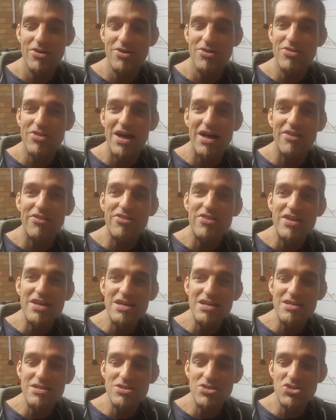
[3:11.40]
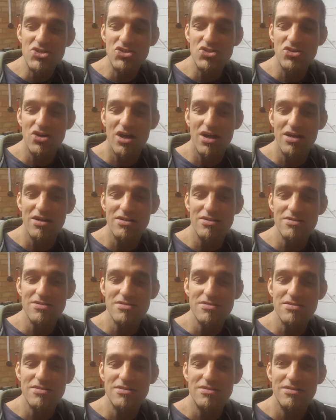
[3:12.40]
that these
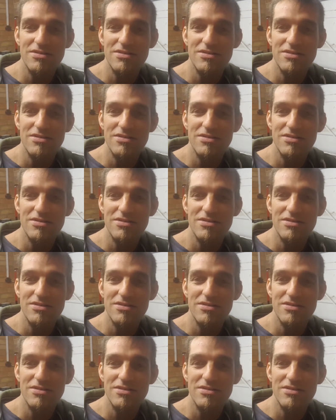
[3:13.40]
trials